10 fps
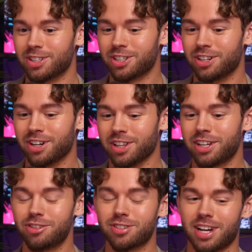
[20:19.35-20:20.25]
for sure and
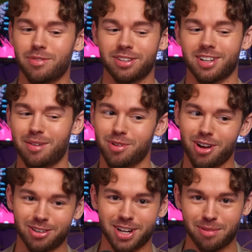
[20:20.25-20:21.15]
like you said i mean i'm a
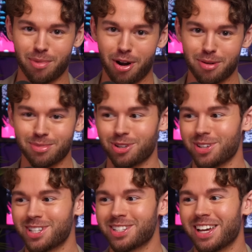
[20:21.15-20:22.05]
long time barb so
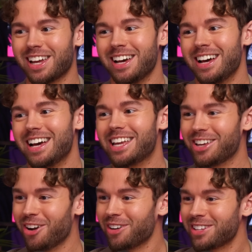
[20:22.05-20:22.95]
this is like
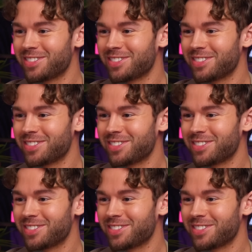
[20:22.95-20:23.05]
oh, you oh, know you what are.